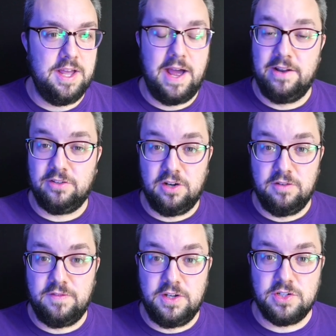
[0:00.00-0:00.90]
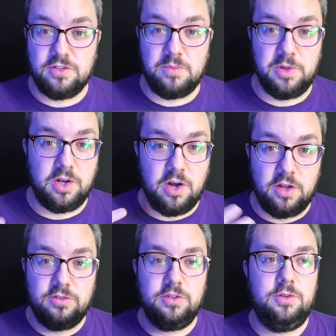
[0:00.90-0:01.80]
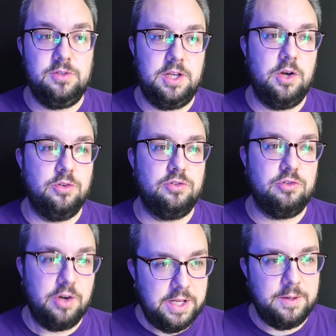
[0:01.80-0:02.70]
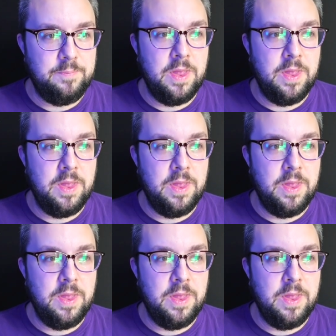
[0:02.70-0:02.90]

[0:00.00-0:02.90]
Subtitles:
and it's going to feature some of the cards that you see on screen.